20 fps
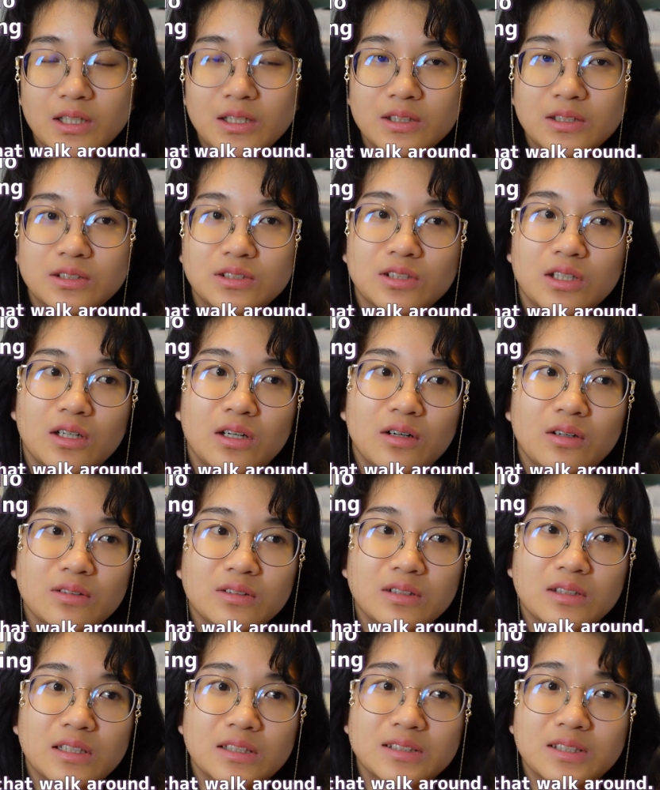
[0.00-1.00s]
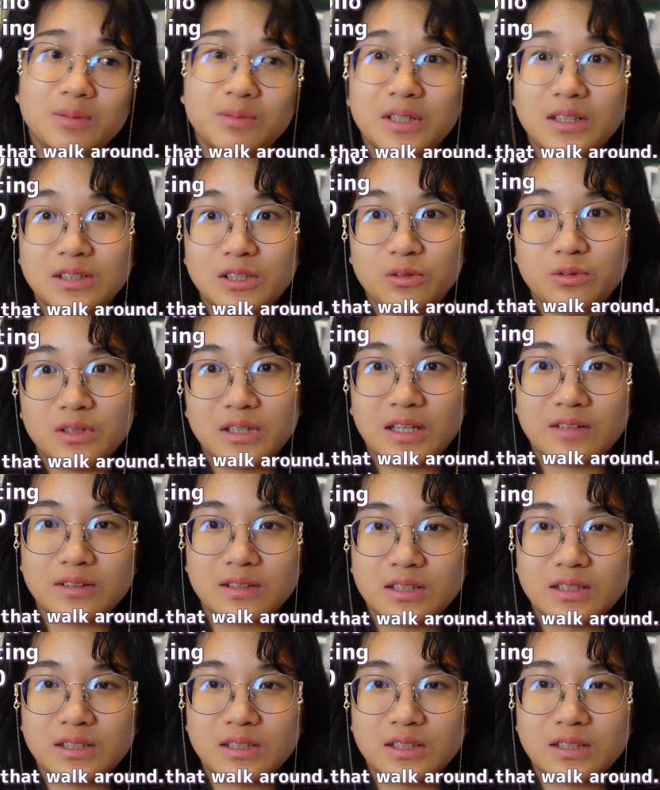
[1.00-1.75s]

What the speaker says: So that's something you really have to